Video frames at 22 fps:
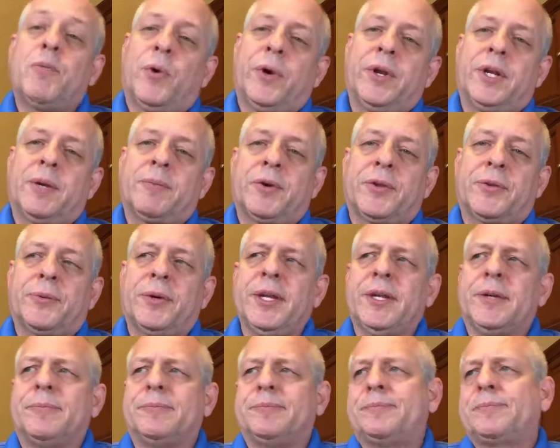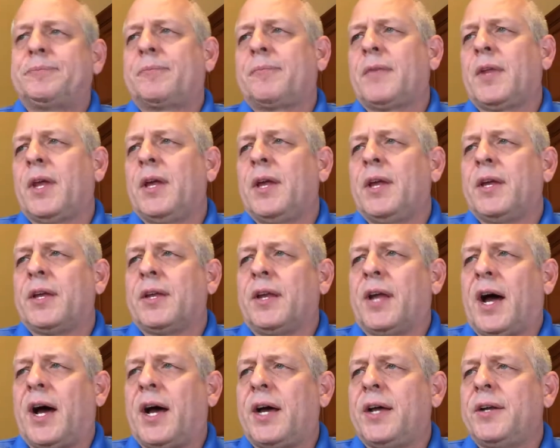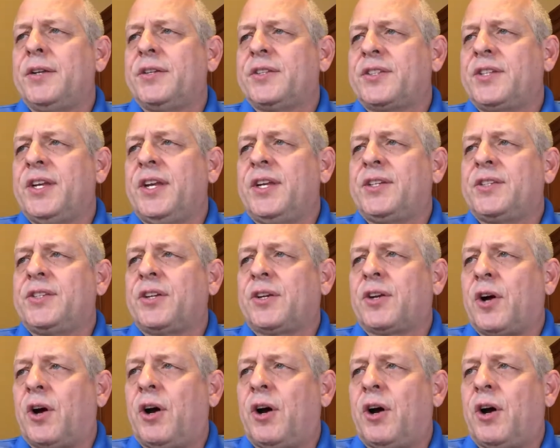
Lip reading: Point number 3, God seeks to